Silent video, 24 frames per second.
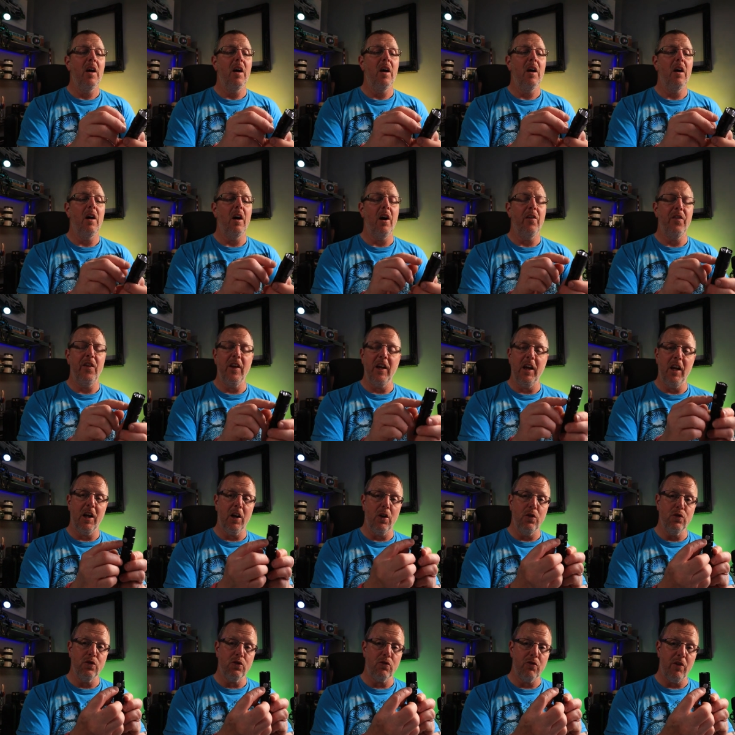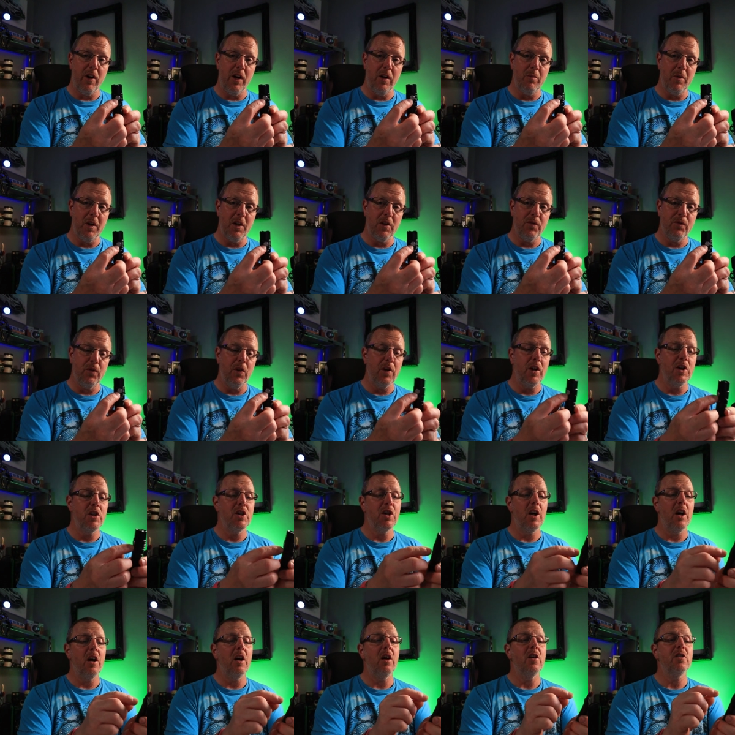Uh, I think it goes green when it's fully
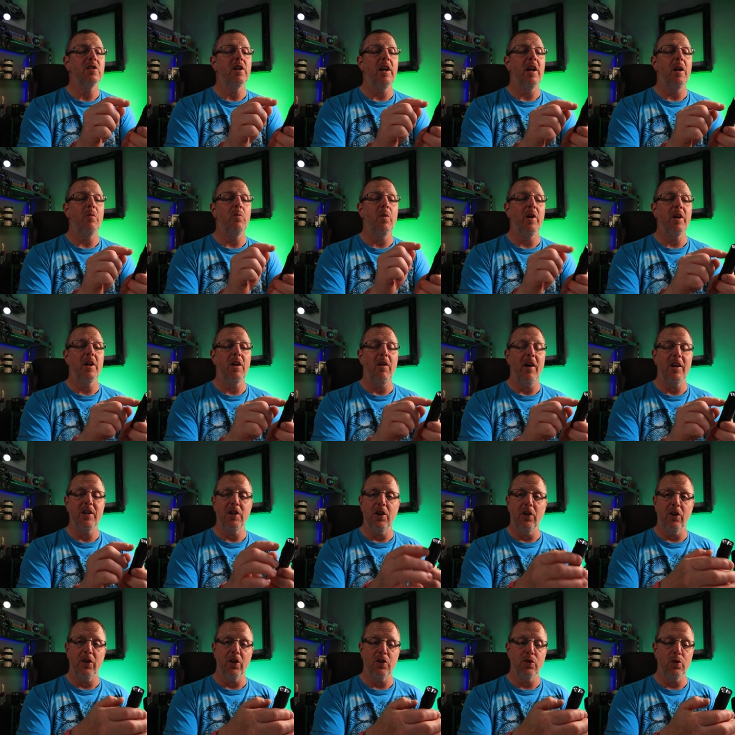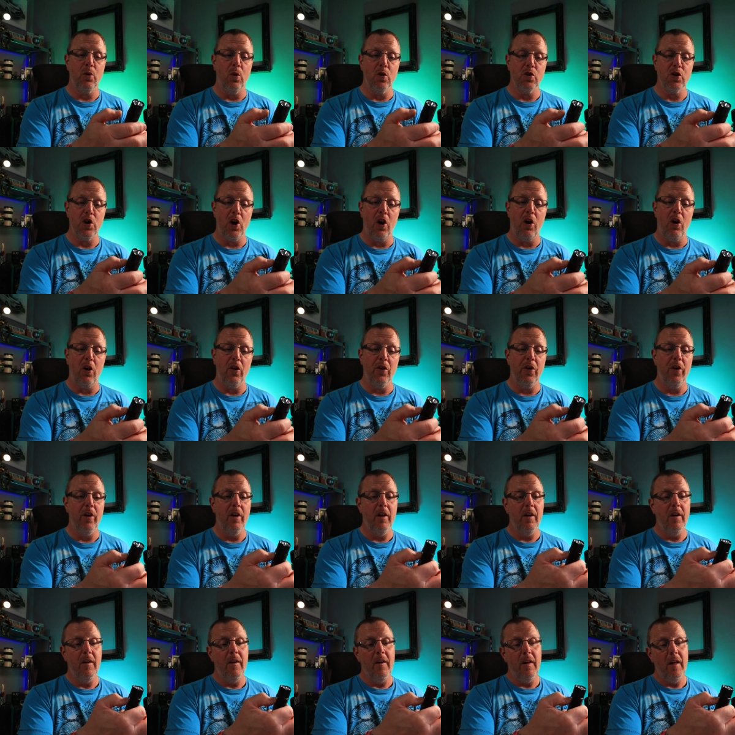charged, and then when you actually got the torch on,
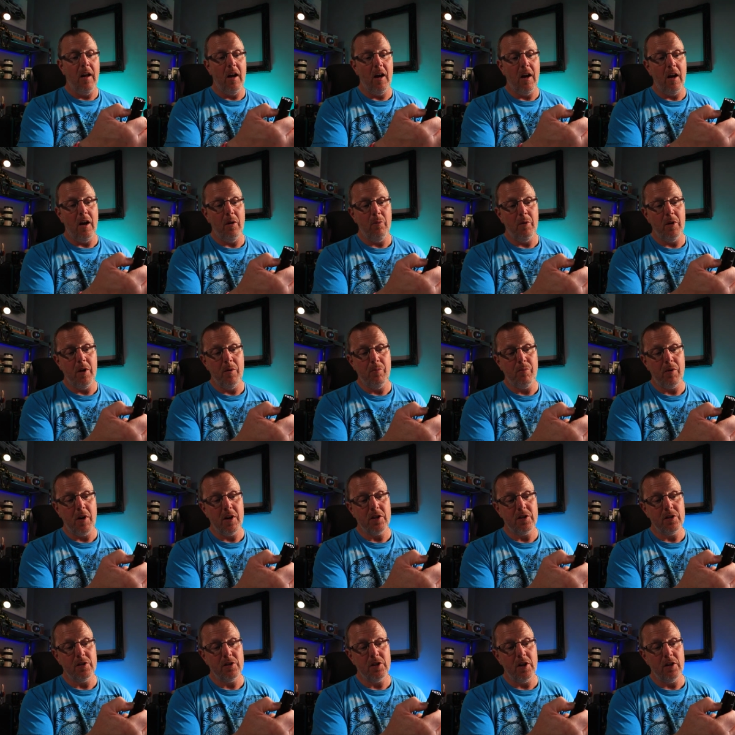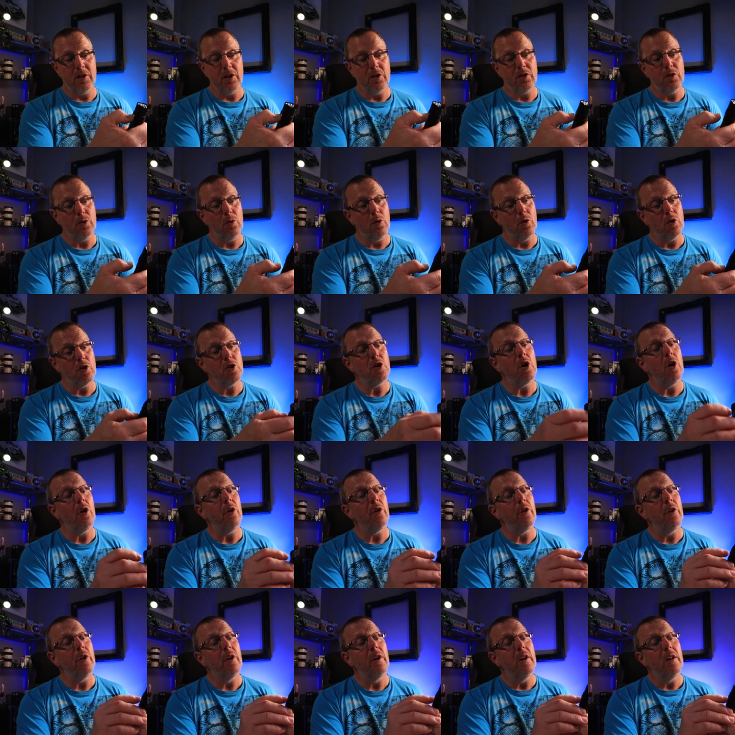uh, when you press and turn the torch
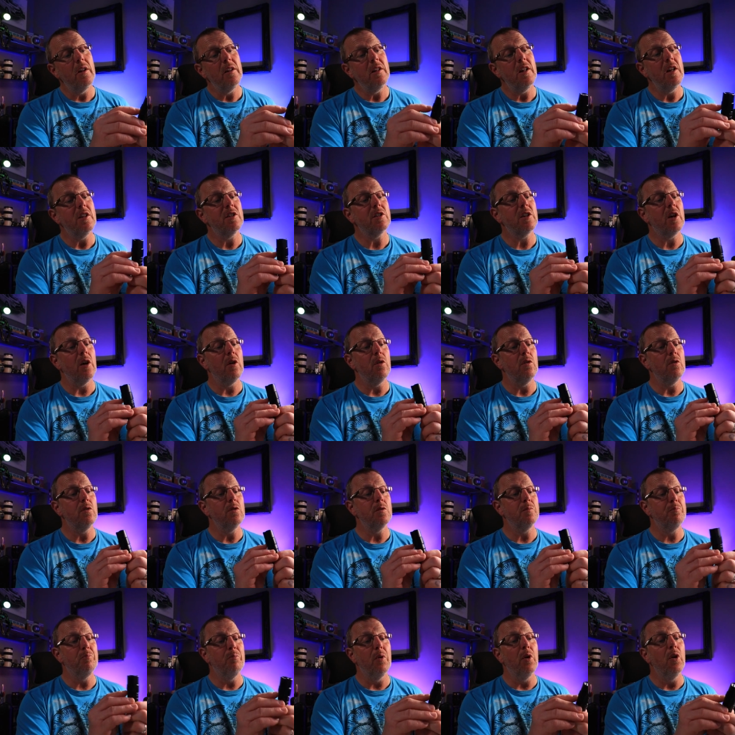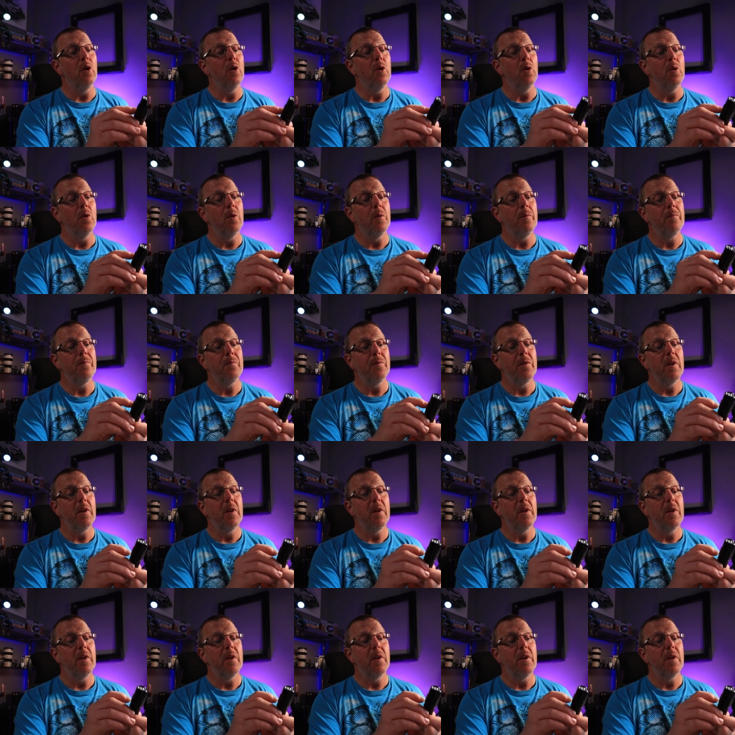on, this goes blue,